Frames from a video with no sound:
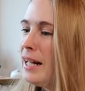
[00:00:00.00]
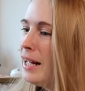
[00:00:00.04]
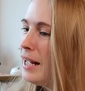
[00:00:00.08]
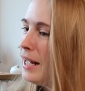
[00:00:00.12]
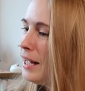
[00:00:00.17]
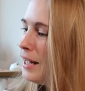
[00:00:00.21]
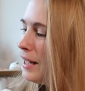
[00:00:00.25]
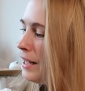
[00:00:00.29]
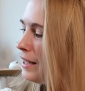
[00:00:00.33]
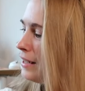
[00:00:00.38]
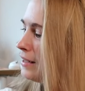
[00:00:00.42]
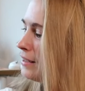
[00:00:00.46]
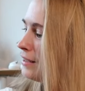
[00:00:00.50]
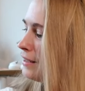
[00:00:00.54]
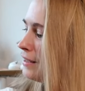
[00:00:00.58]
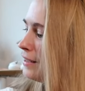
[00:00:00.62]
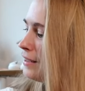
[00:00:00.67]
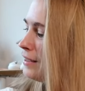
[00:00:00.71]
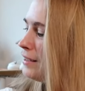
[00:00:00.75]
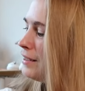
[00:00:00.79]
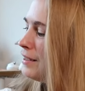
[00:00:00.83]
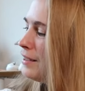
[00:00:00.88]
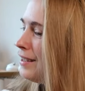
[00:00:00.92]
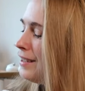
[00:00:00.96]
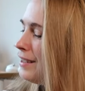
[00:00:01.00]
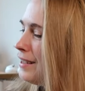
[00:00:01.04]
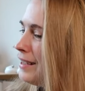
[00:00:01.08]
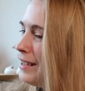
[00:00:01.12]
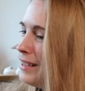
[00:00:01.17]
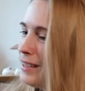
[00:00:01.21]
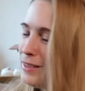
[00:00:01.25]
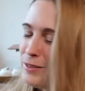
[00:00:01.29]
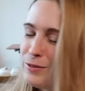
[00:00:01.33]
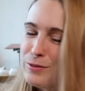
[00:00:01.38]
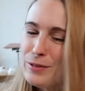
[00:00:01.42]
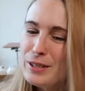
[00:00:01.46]
And
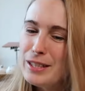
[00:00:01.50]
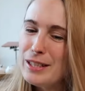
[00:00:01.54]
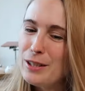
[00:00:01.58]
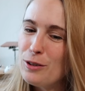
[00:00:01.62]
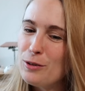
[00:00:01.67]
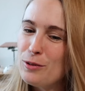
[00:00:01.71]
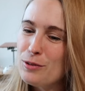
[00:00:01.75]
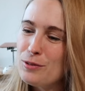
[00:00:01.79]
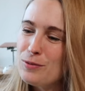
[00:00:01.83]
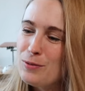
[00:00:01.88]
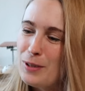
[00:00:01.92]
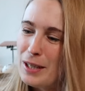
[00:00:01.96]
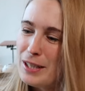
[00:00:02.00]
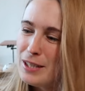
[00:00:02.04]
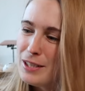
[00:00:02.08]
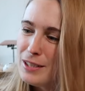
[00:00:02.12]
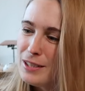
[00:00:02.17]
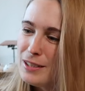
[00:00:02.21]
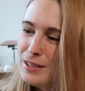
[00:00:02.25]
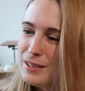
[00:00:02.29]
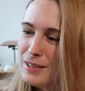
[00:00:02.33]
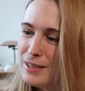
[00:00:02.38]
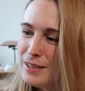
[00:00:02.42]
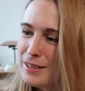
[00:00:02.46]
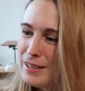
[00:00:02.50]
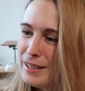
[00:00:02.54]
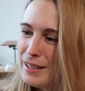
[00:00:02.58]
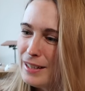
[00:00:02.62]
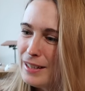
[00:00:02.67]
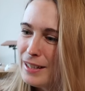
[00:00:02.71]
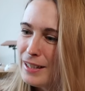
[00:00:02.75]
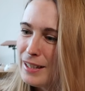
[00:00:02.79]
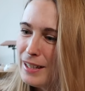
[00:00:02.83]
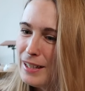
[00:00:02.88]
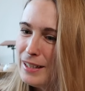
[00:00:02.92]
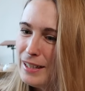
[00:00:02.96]
it's really old fashioned
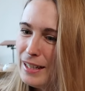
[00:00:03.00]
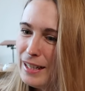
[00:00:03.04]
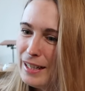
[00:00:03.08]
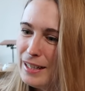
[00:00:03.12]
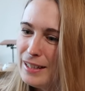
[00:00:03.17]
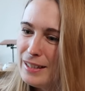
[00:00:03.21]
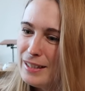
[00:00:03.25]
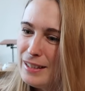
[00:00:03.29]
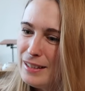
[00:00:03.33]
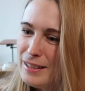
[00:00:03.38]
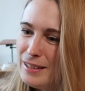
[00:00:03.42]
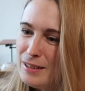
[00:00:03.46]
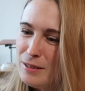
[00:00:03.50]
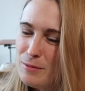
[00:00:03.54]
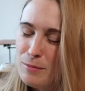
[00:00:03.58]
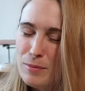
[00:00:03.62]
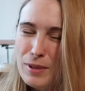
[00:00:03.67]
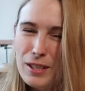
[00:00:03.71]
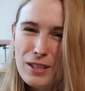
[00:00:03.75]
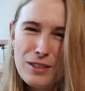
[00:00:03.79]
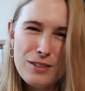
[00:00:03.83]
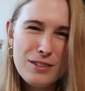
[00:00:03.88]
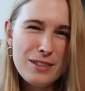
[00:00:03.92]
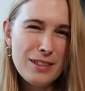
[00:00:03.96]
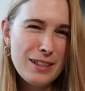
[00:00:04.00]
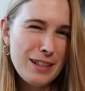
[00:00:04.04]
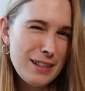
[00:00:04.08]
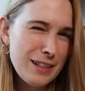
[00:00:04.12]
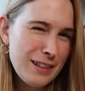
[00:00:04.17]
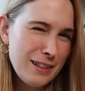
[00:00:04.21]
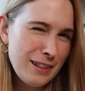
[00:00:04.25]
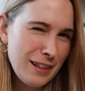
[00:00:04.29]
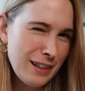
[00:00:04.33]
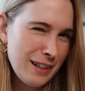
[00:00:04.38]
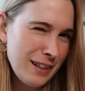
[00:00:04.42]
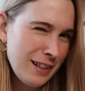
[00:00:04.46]
and I kind of hate it. But I also
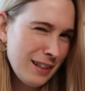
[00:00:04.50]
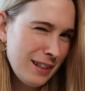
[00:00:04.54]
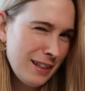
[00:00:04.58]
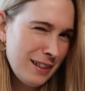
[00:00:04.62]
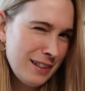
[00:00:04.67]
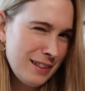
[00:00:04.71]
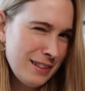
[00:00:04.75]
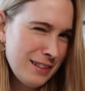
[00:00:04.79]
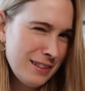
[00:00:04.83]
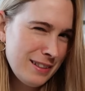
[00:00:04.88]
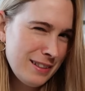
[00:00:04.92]
kind of like it.